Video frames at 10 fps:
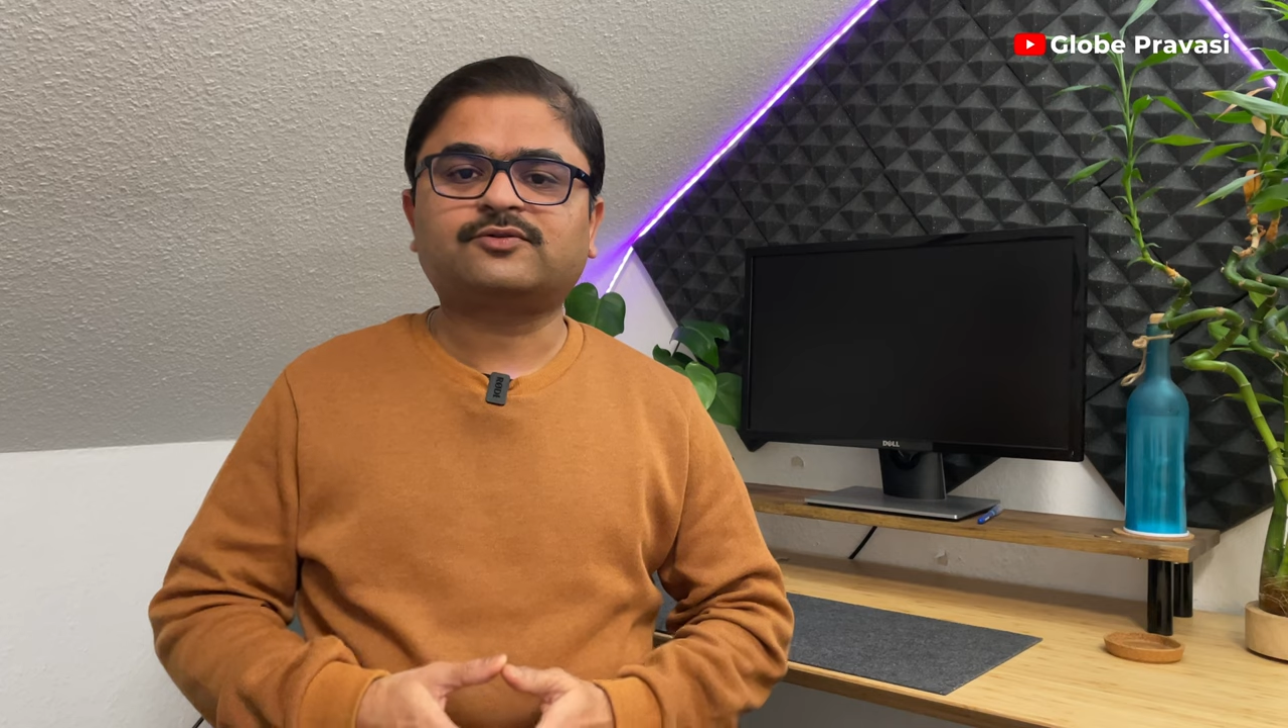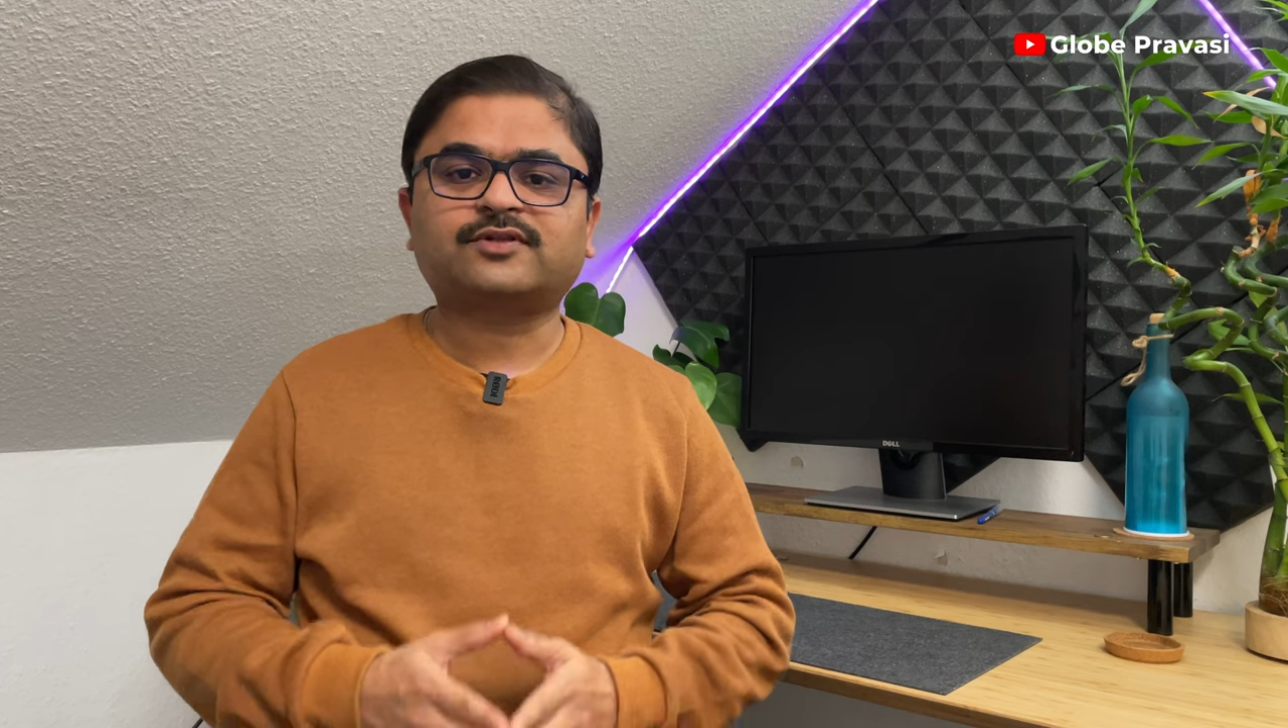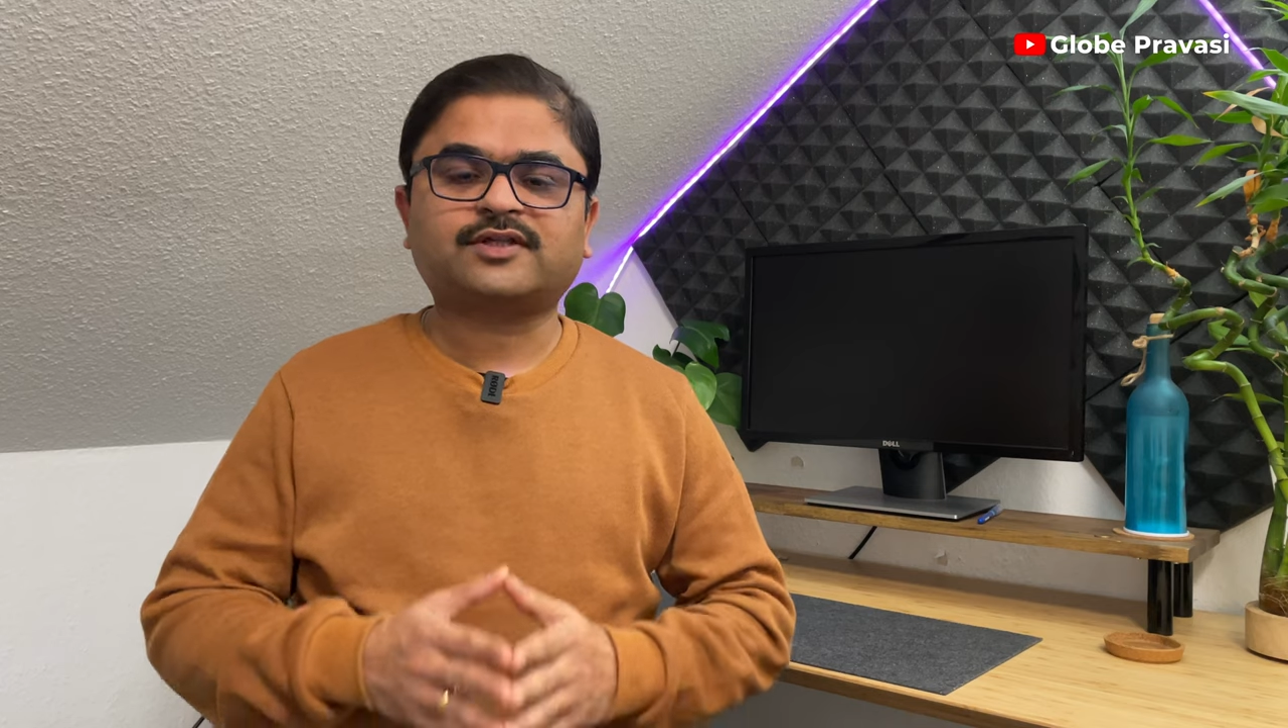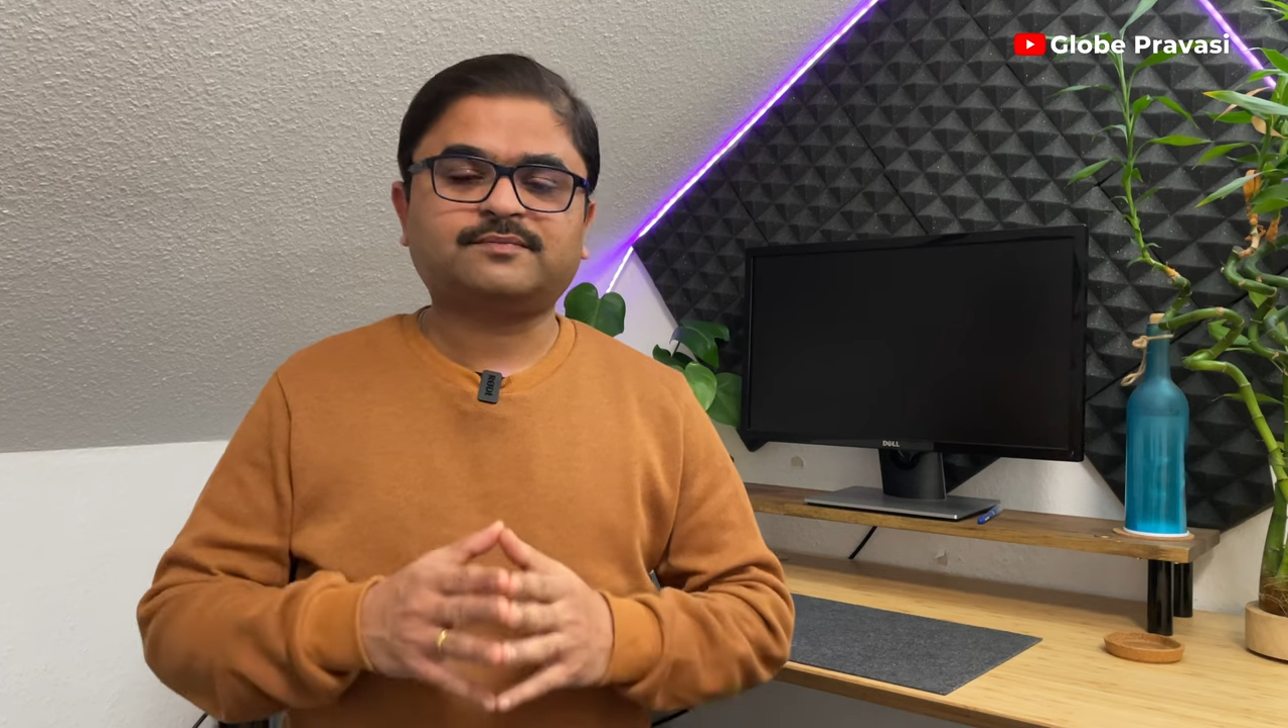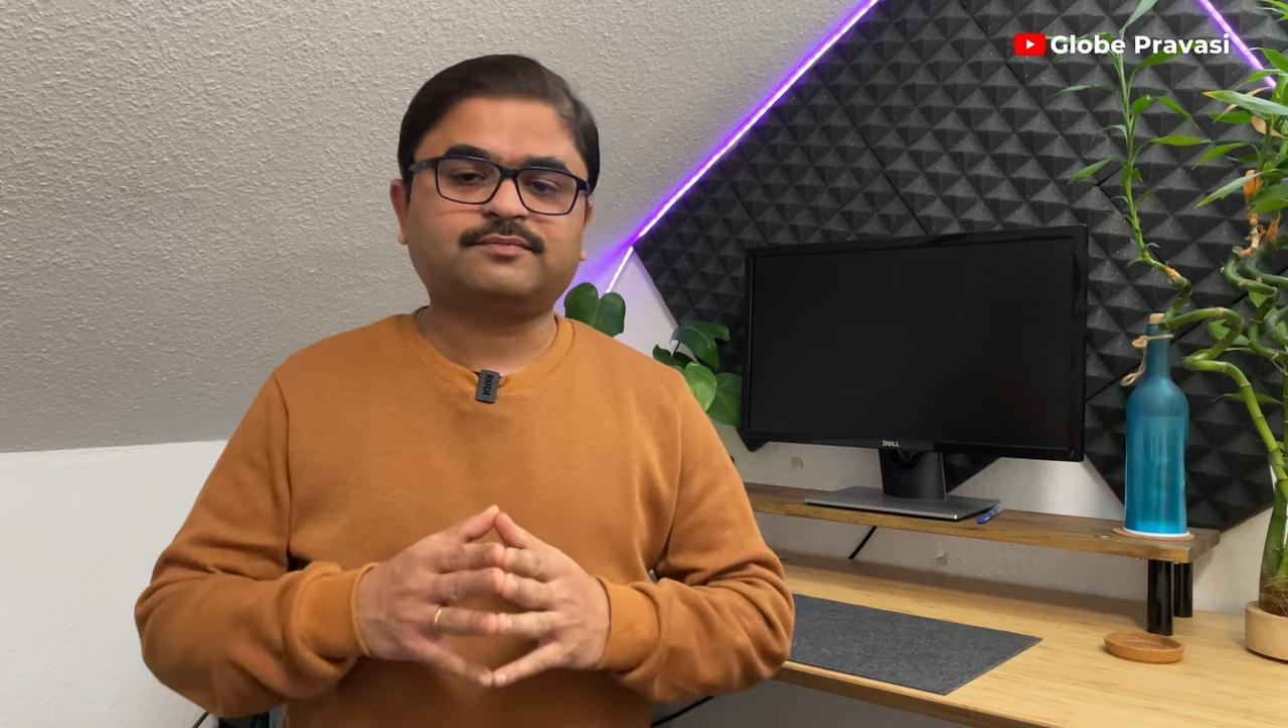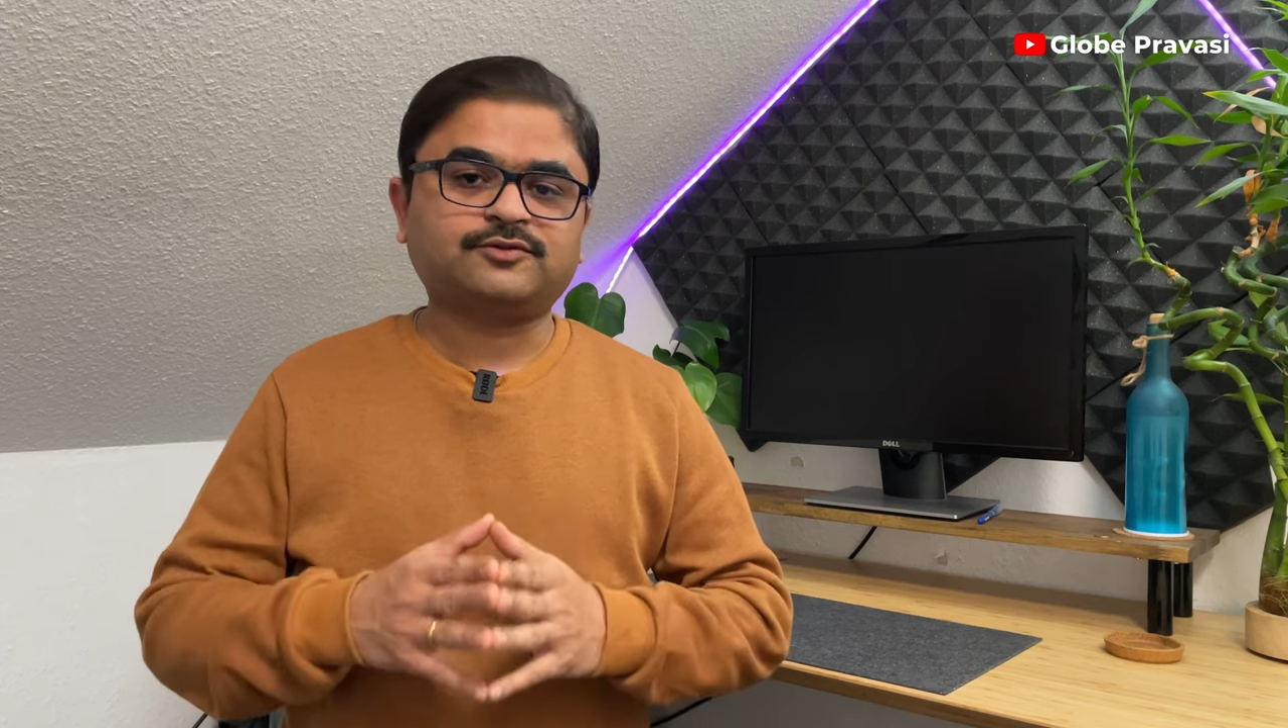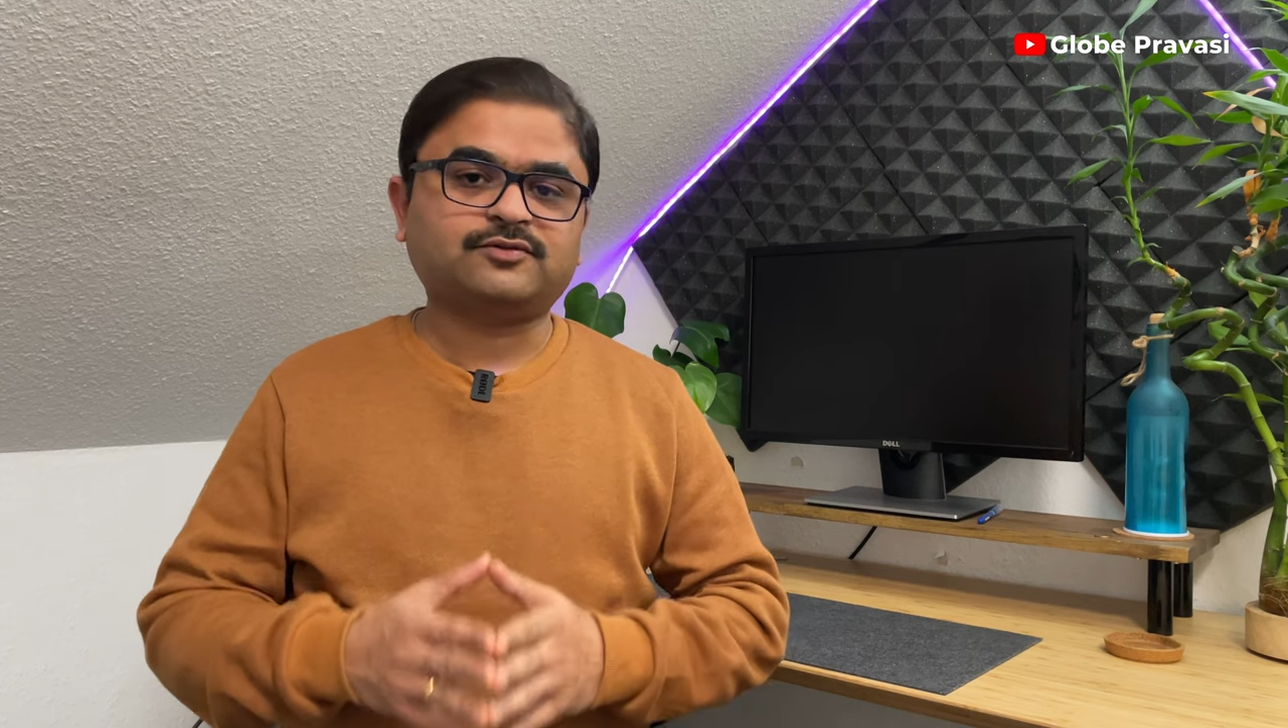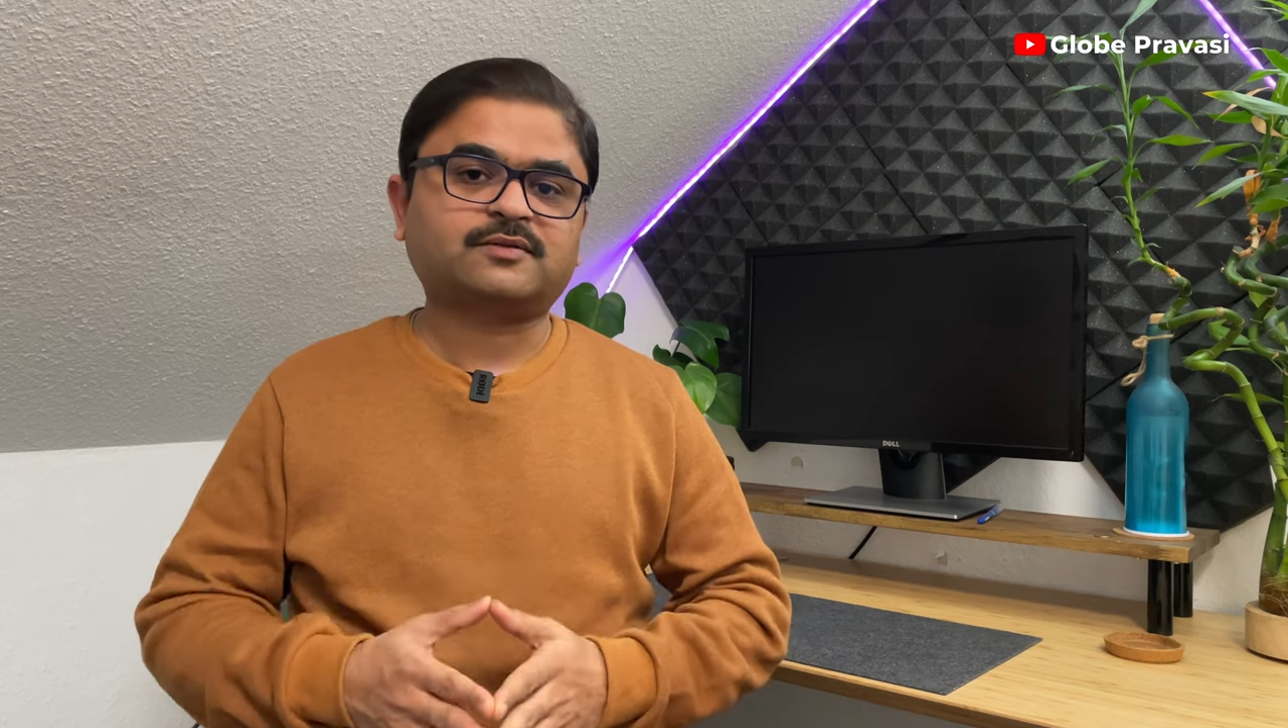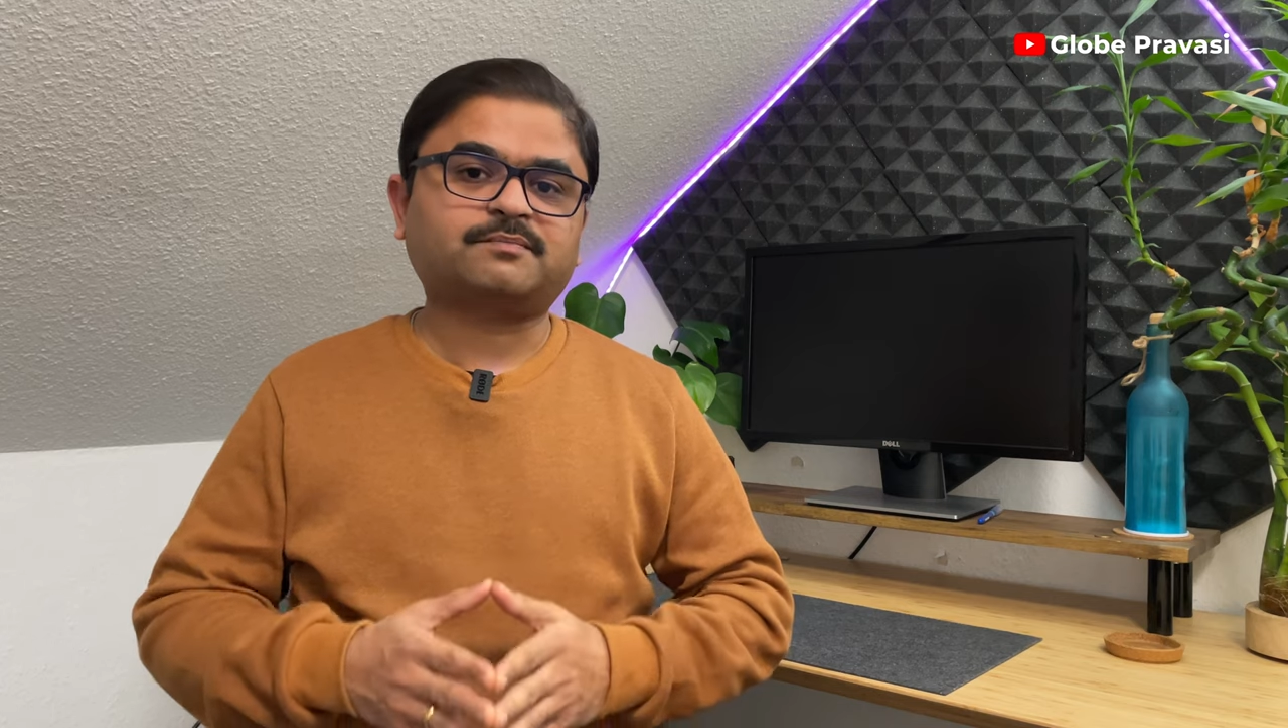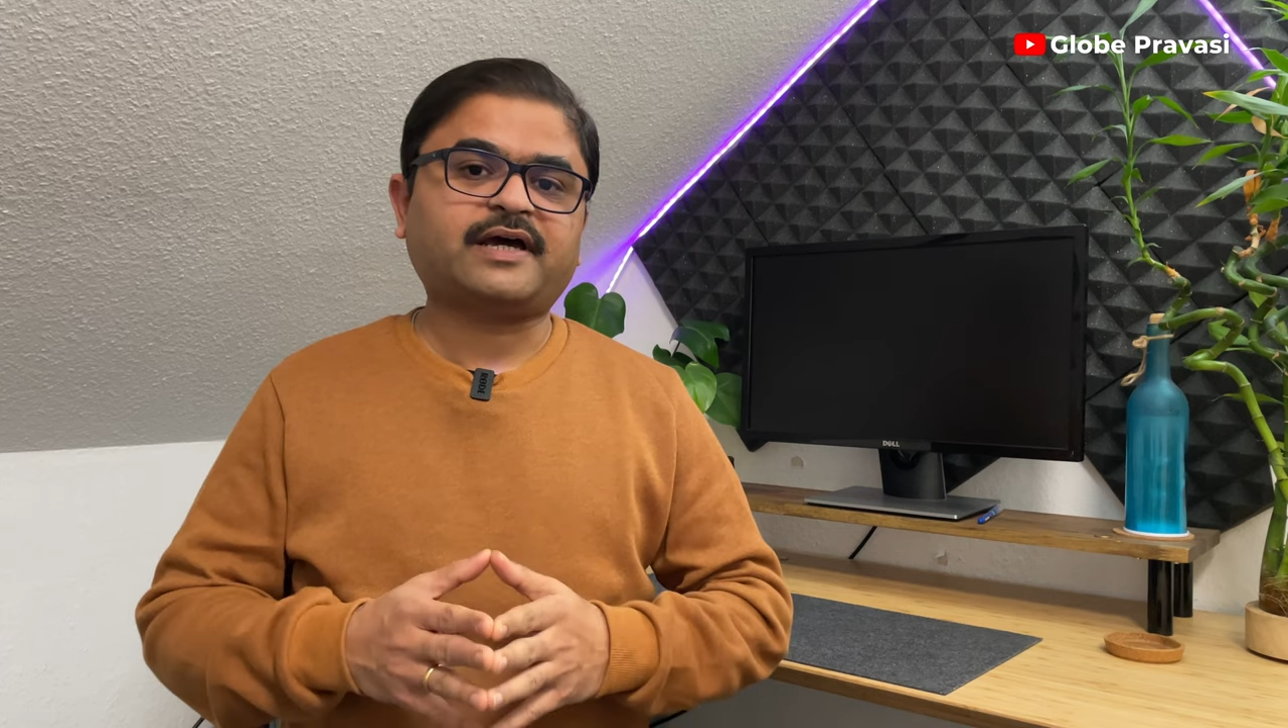to keep your